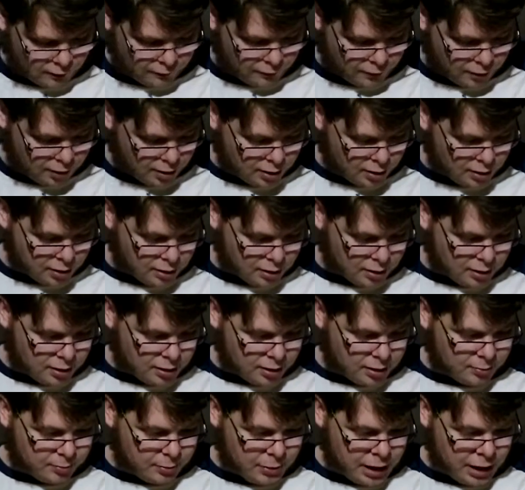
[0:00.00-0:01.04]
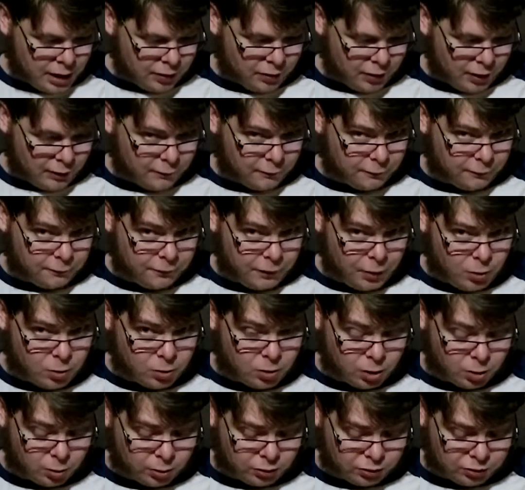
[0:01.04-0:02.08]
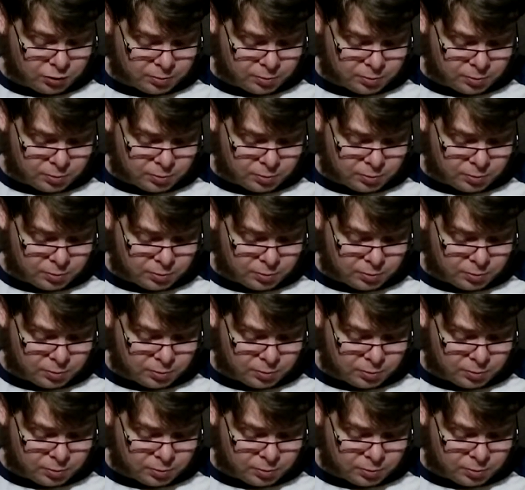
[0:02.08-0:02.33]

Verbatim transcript: effort. Man, that Velcro is